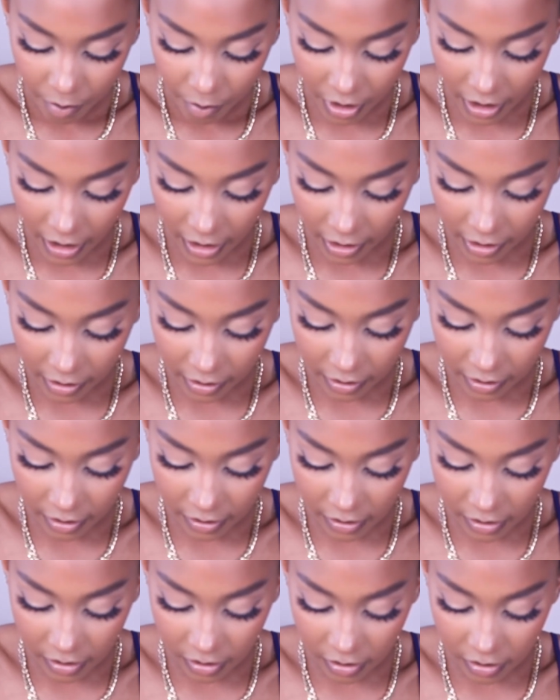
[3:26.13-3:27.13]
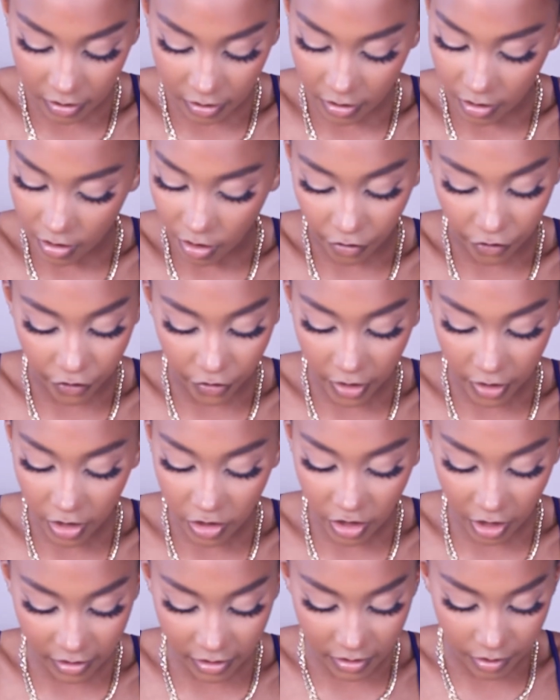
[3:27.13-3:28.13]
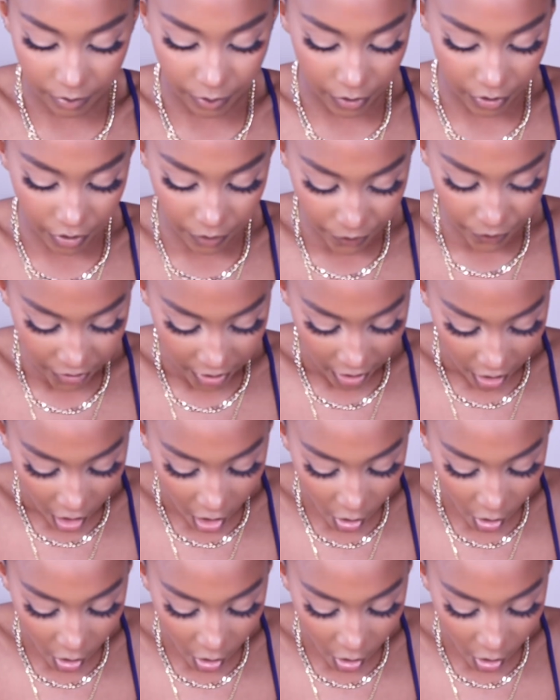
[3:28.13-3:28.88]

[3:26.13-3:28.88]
But I like that this is, you know, fully adjustable.